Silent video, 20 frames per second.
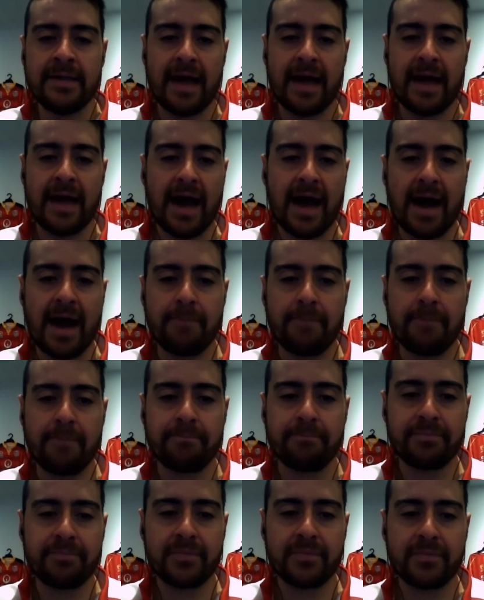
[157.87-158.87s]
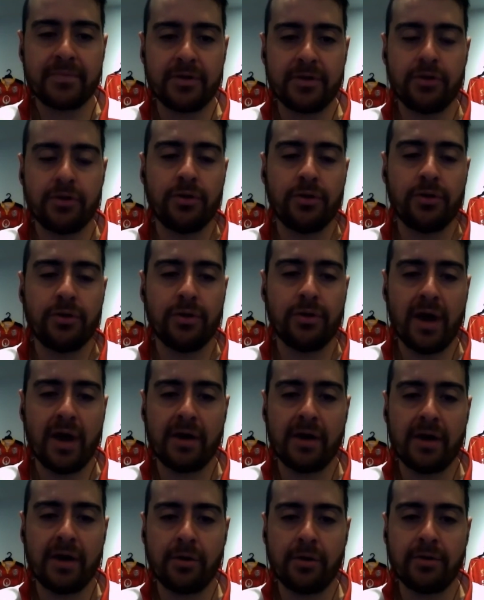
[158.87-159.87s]
Um, you
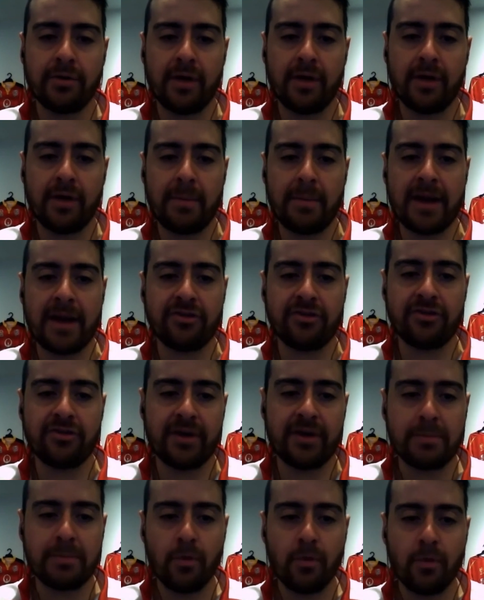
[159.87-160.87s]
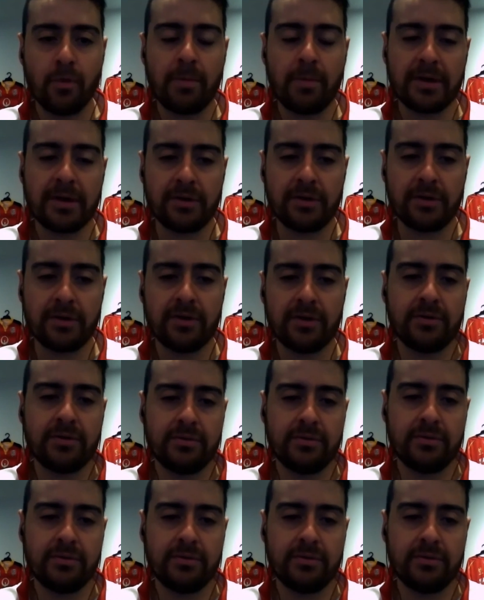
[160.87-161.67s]
are not a manager anymore, but you